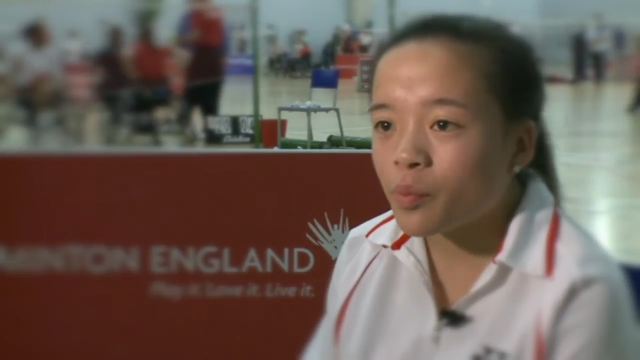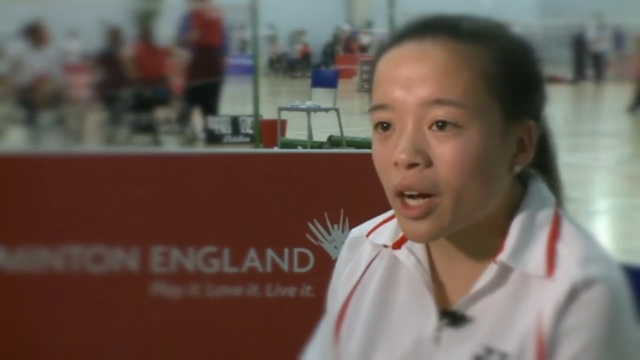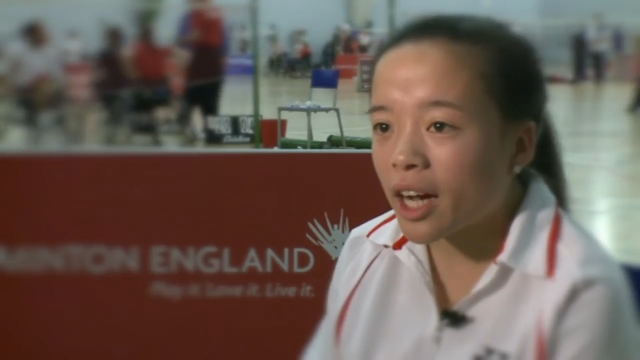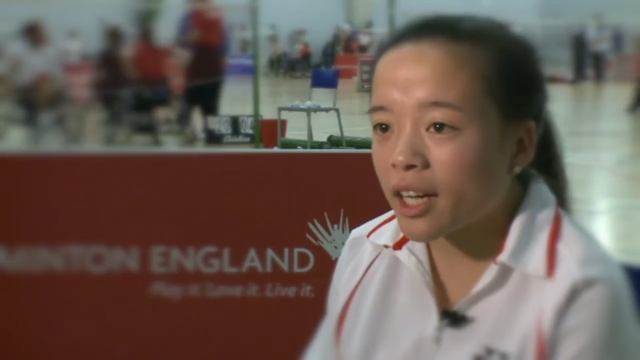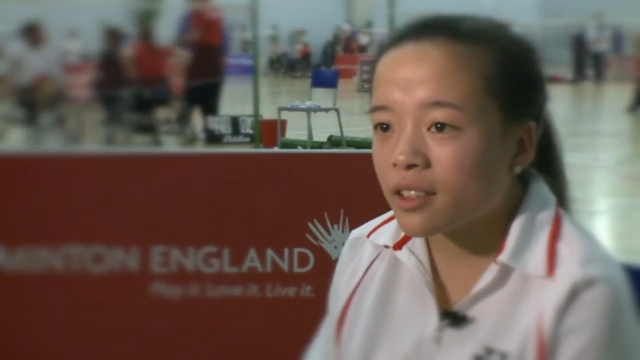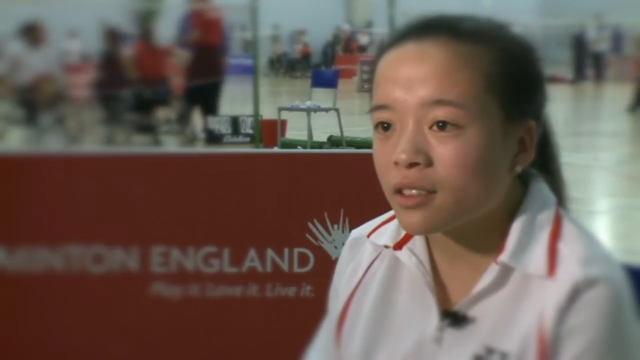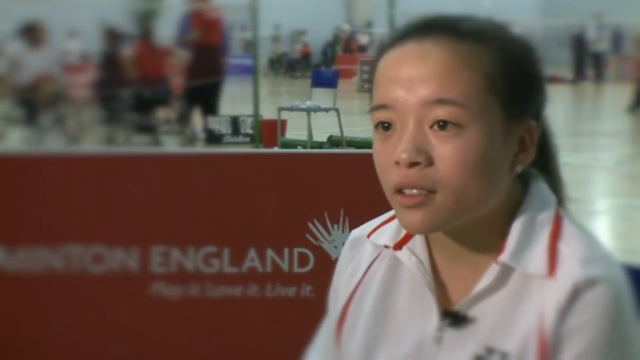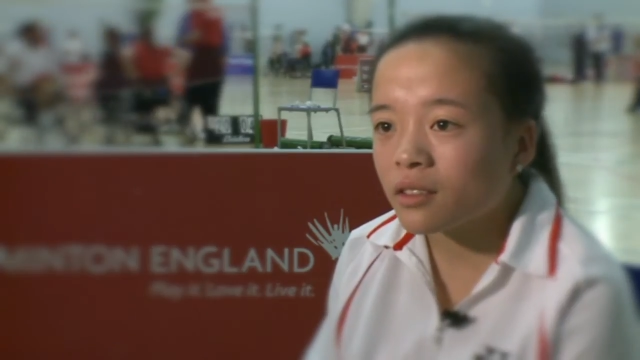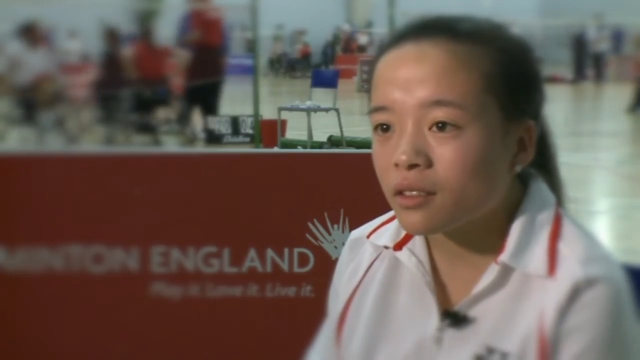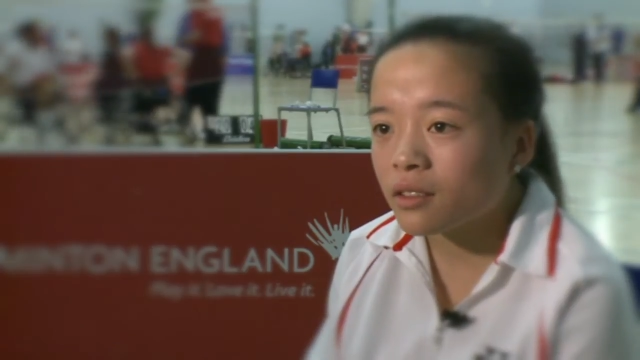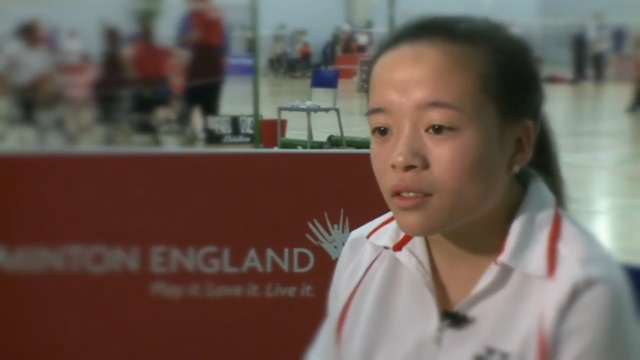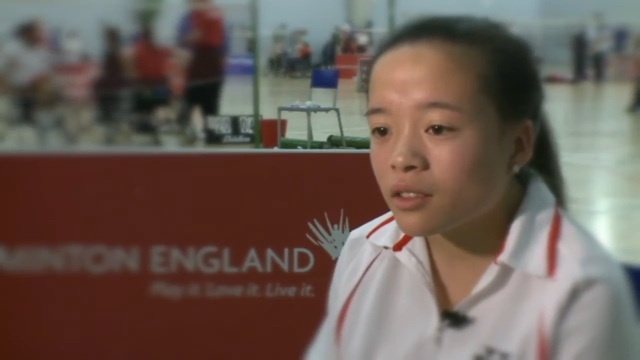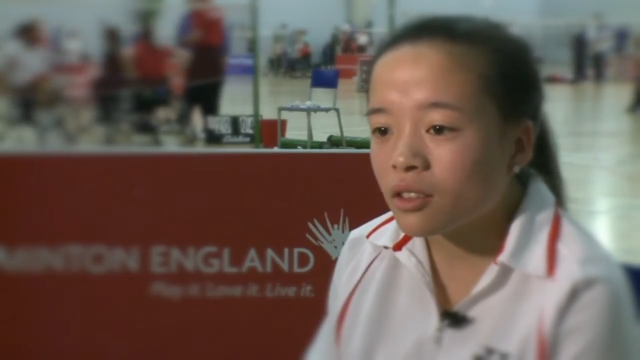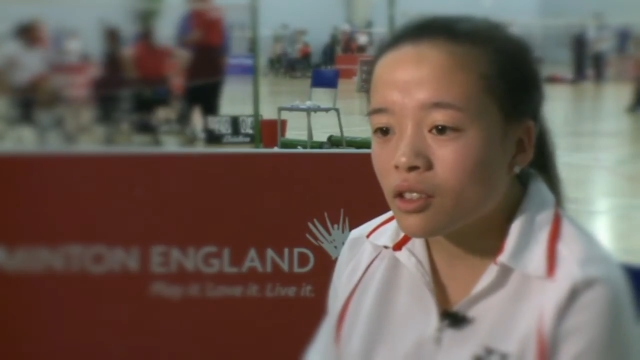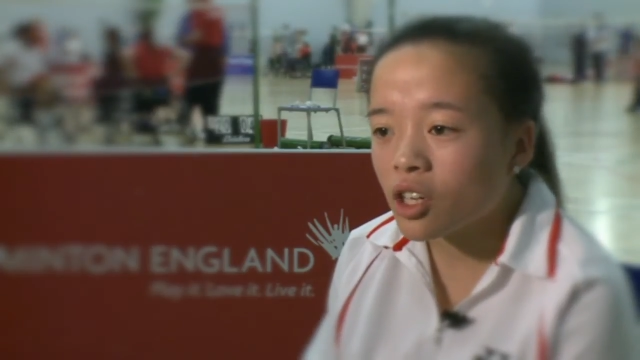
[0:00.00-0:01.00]
bags,
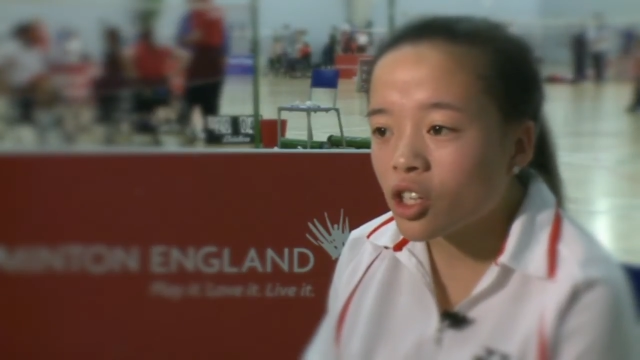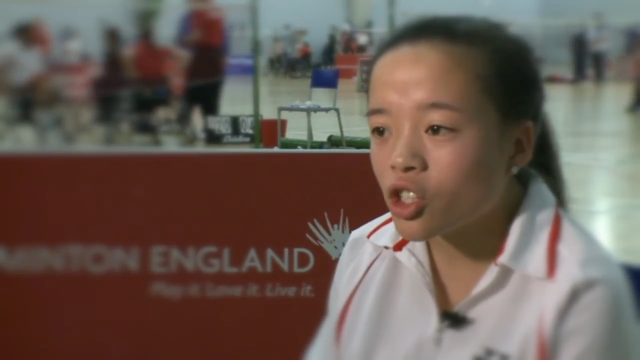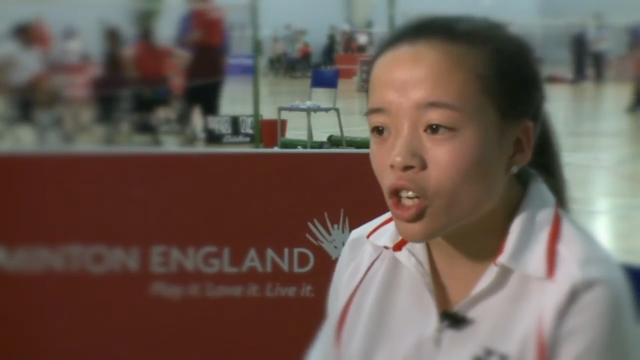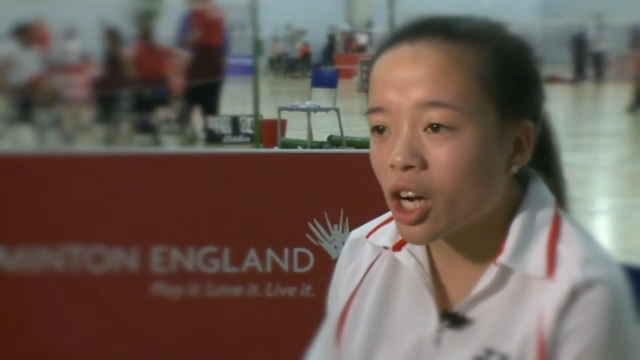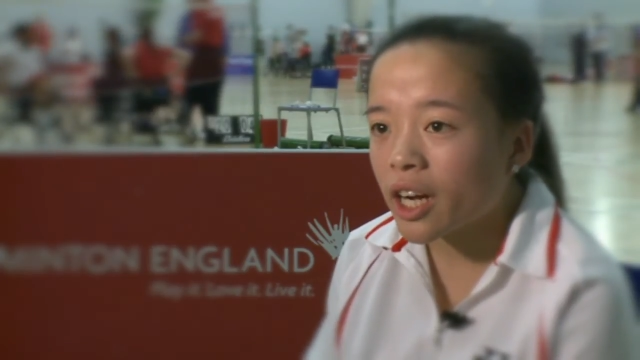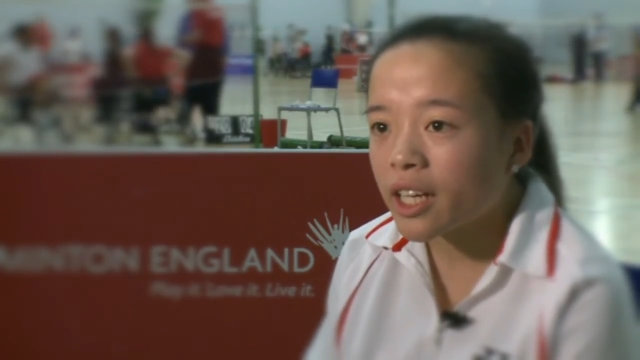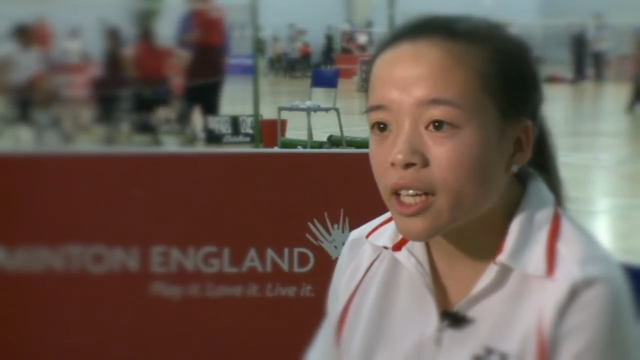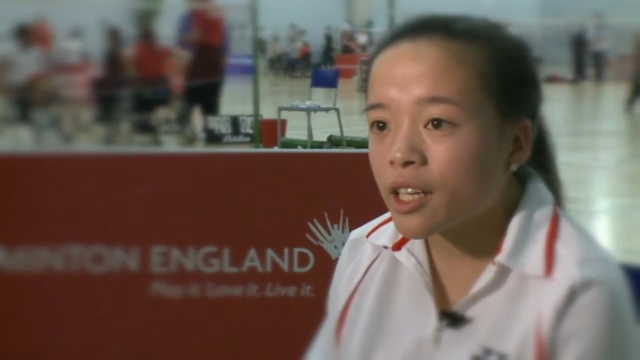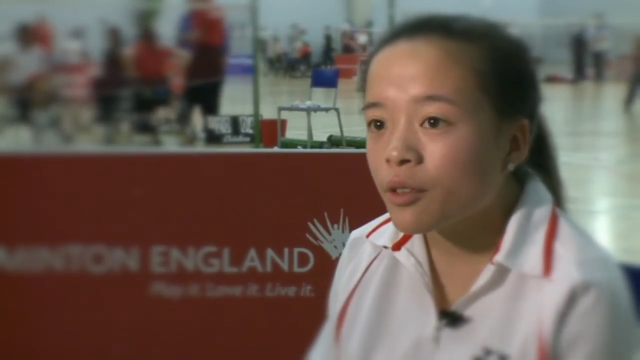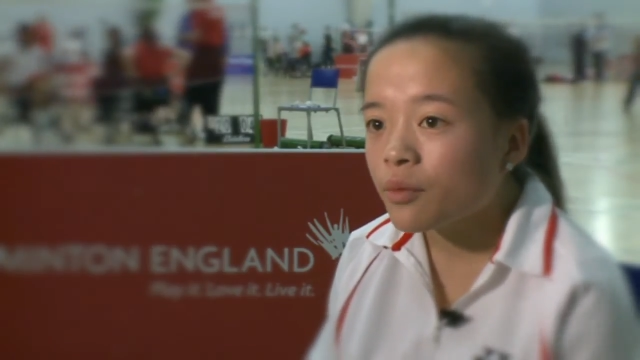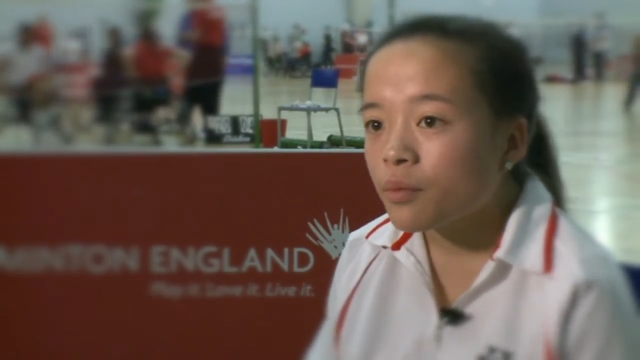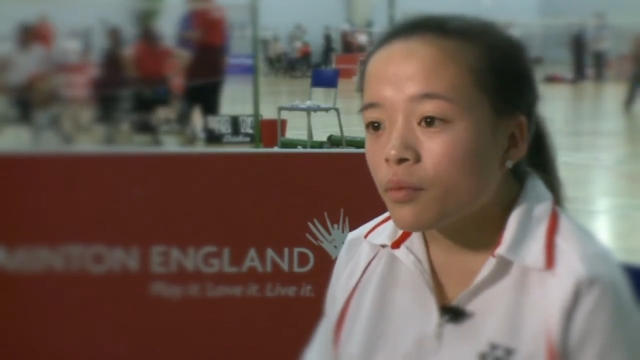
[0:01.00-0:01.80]
tracky,